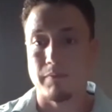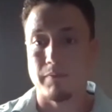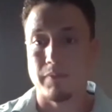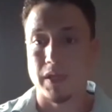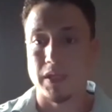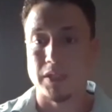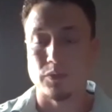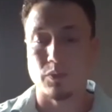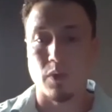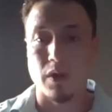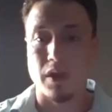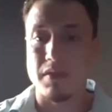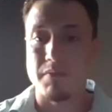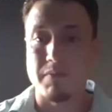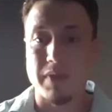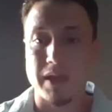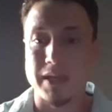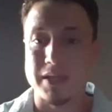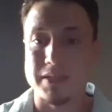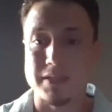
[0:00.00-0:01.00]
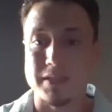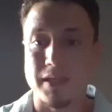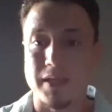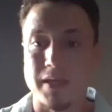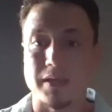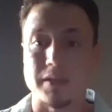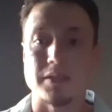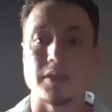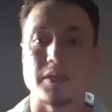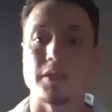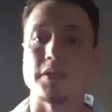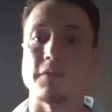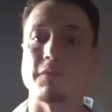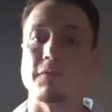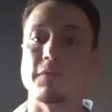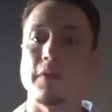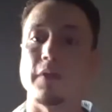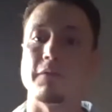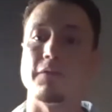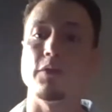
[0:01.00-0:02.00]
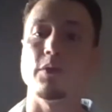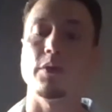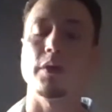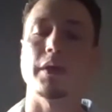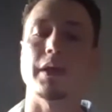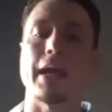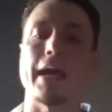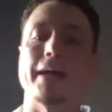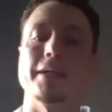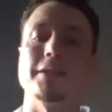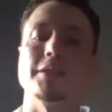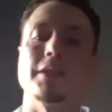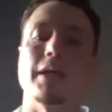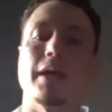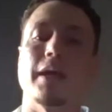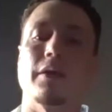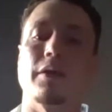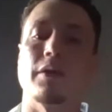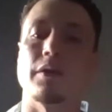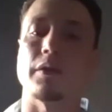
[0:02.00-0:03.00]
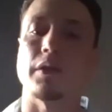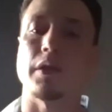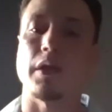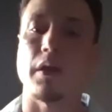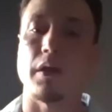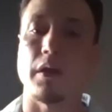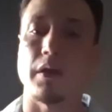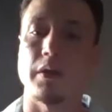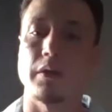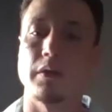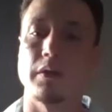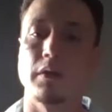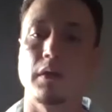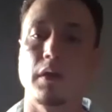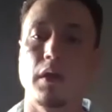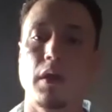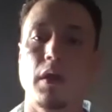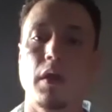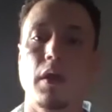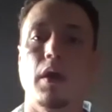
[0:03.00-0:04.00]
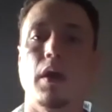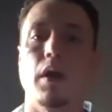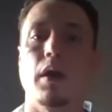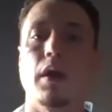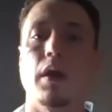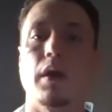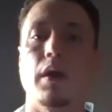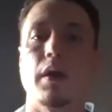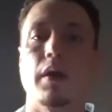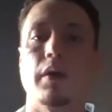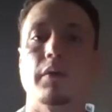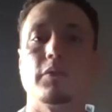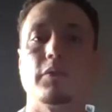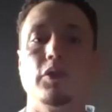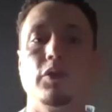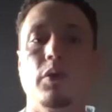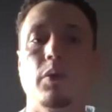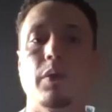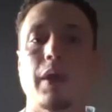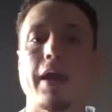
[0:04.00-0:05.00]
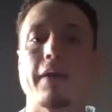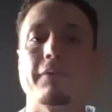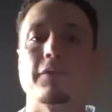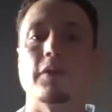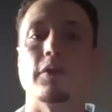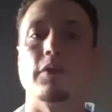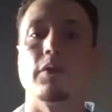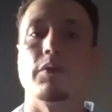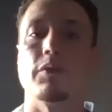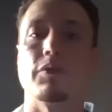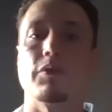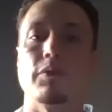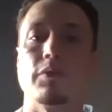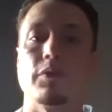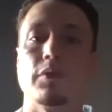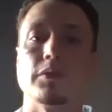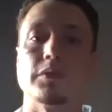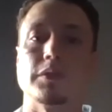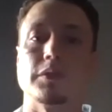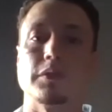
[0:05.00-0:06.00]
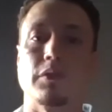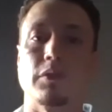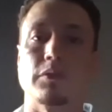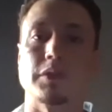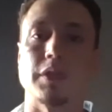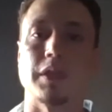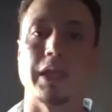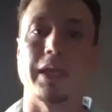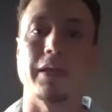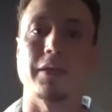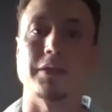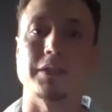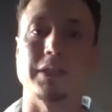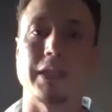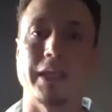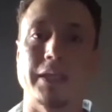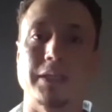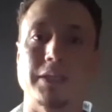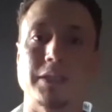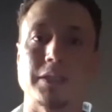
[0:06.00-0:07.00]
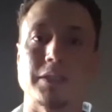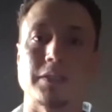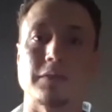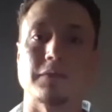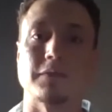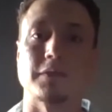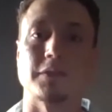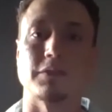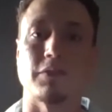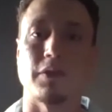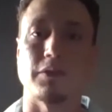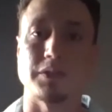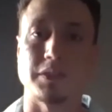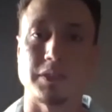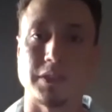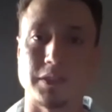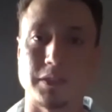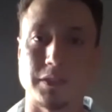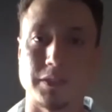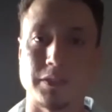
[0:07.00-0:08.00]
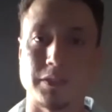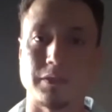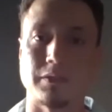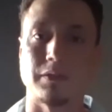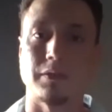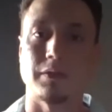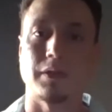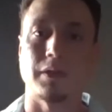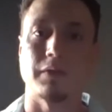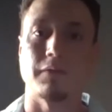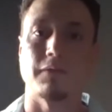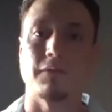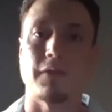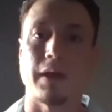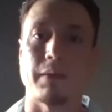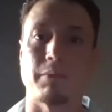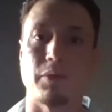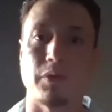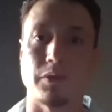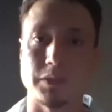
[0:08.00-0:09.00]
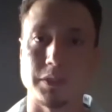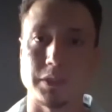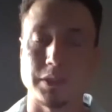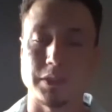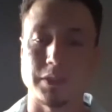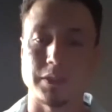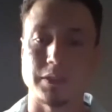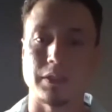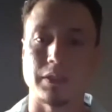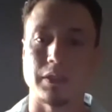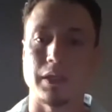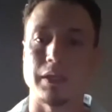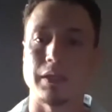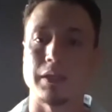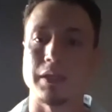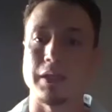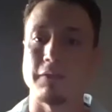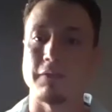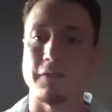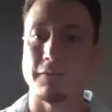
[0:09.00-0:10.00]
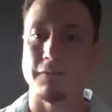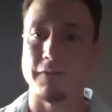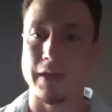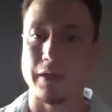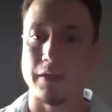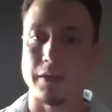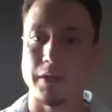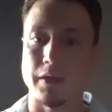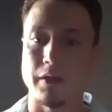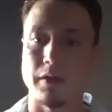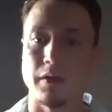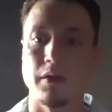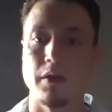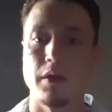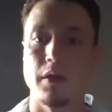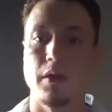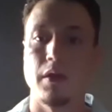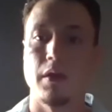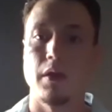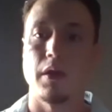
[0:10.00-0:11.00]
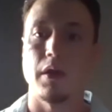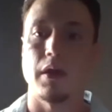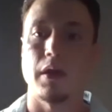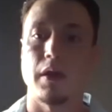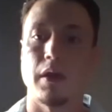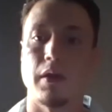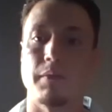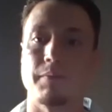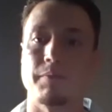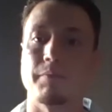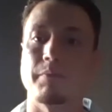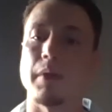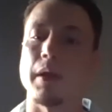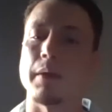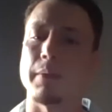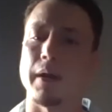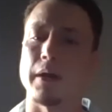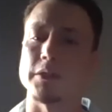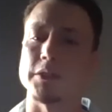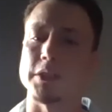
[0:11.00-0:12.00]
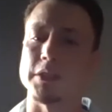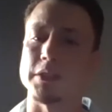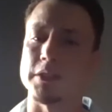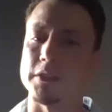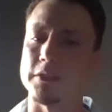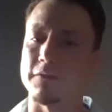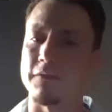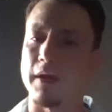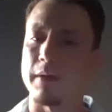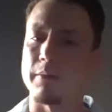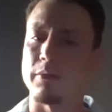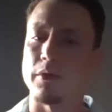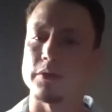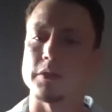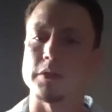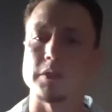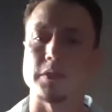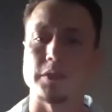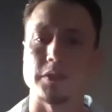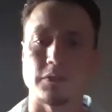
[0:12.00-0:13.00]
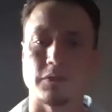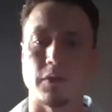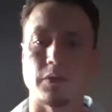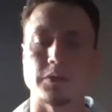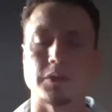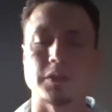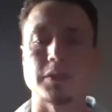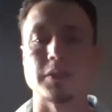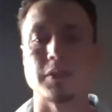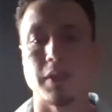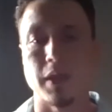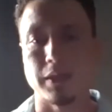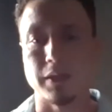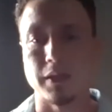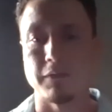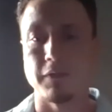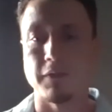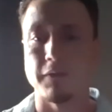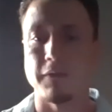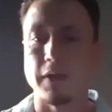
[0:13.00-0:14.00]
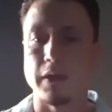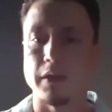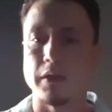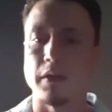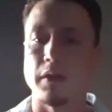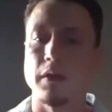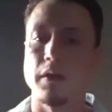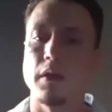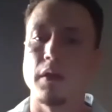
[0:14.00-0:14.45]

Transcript: Is one of the biggest things, because if you could catch that early on, you don't have to go through those later stages of cirrhosis and fibrosis and liver failure. My apologies, it's fibrosis, cirrhosis, then liver failure.